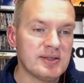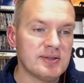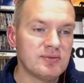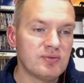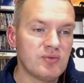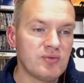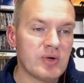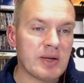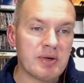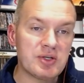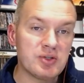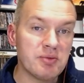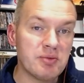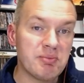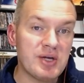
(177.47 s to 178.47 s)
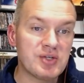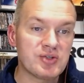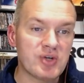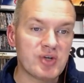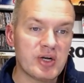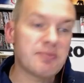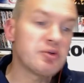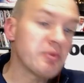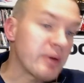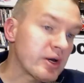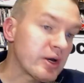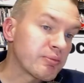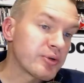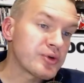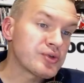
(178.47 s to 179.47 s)
when I'm not doing Patreon, I'm doing my
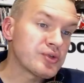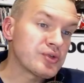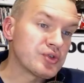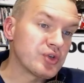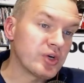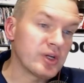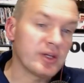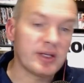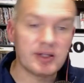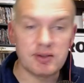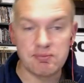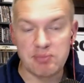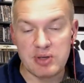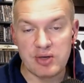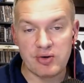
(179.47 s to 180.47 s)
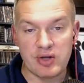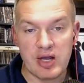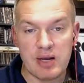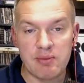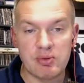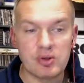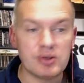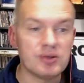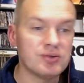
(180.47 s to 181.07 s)
own personal journey, like the Peter Gabriel,